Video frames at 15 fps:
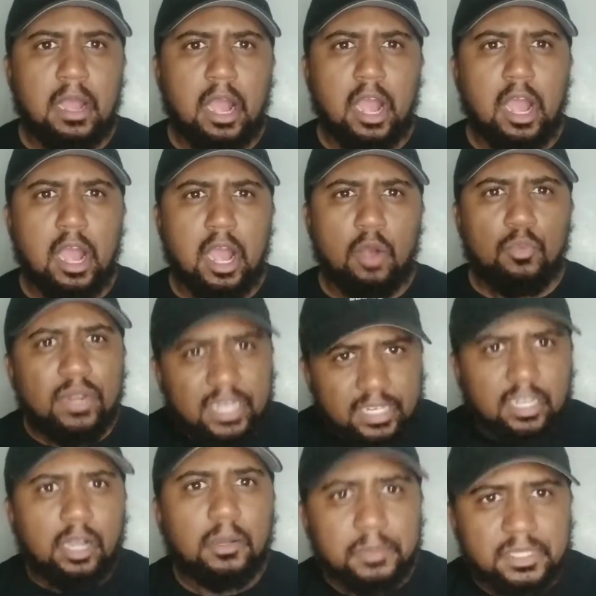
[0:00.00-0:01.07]
when it
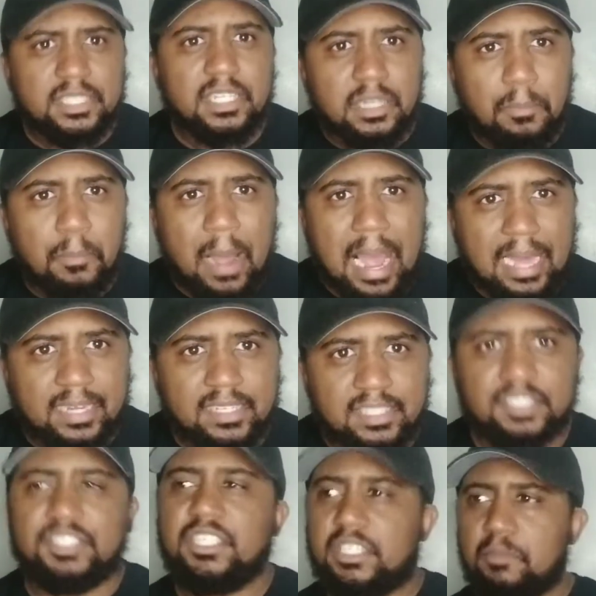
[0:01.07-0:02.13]
comes to the body,
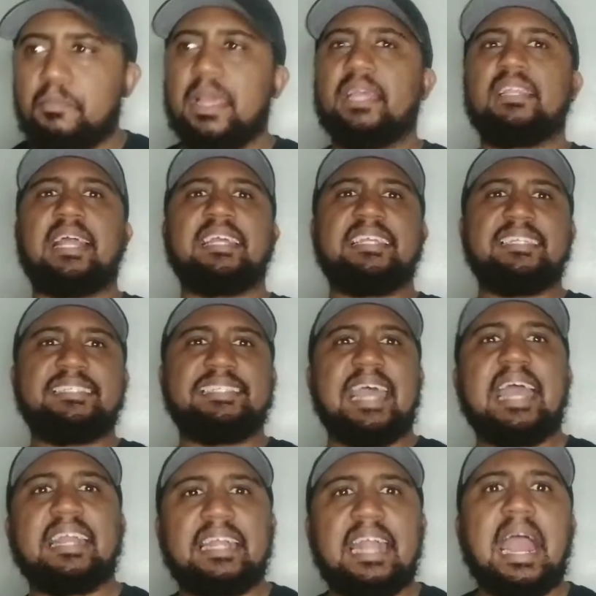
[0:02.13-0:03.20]
because she can make like
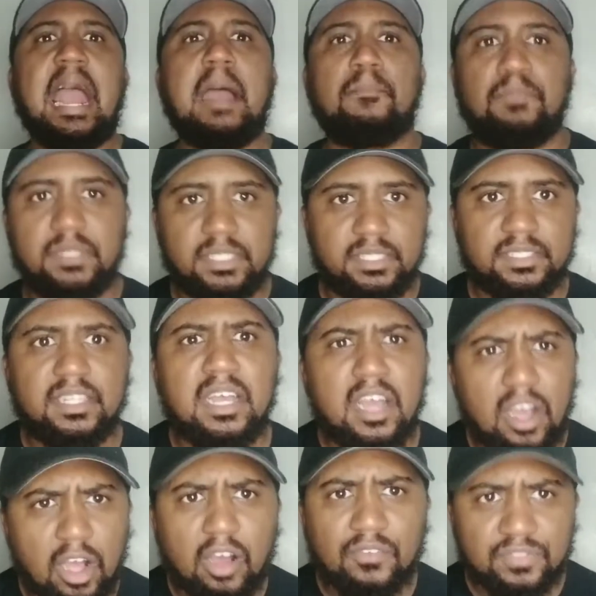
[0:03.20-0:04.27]
exact copies
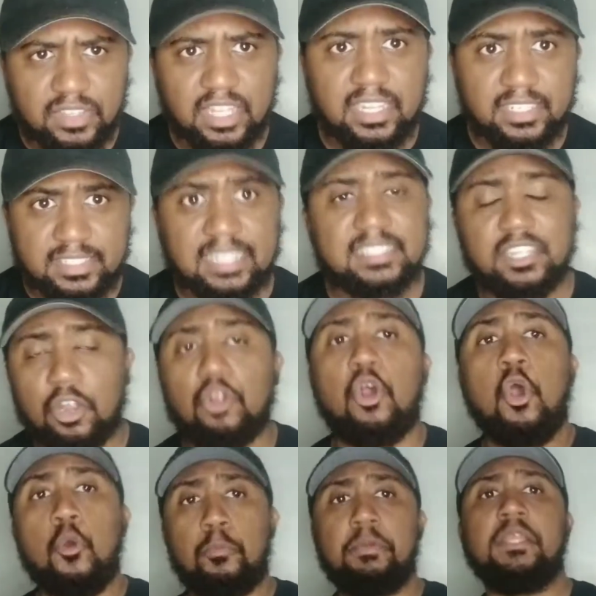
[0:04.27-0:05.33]
of things. That's her
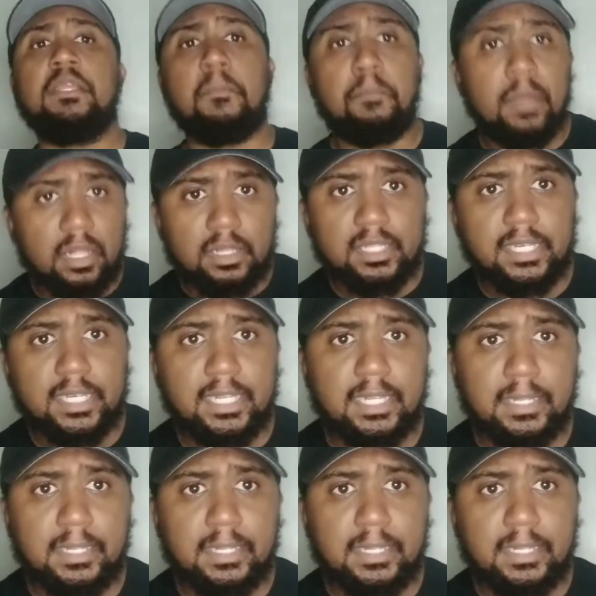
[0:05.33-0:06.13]
OP ability.